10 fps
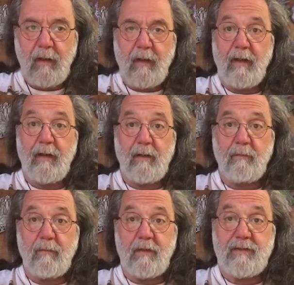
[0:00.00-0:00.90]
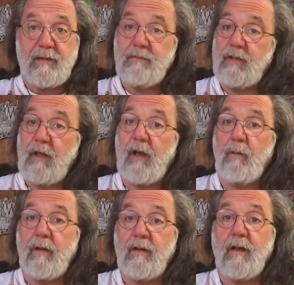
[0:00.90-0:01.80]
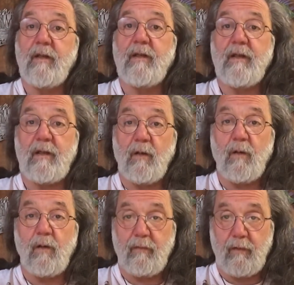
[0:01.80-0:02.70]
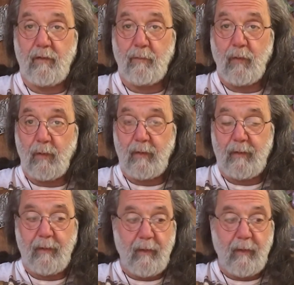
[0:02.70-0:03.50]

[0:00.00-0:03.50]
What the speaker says: It seems that I went a little overboard.